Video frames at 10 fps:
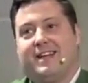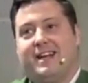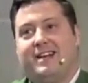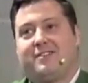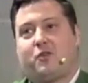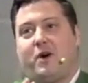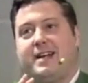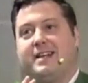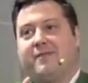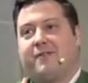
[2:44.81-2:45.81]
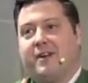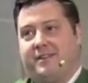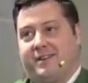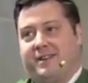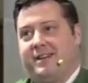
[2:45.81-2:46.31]
is quite
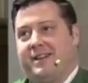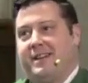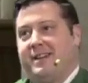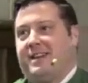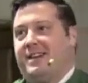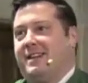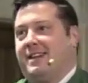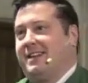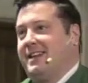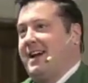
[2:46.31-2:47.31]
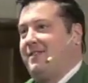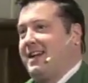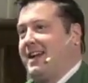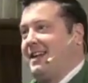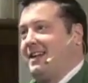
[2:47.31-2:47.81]
different than
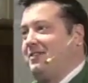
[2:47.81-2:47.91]
navigating,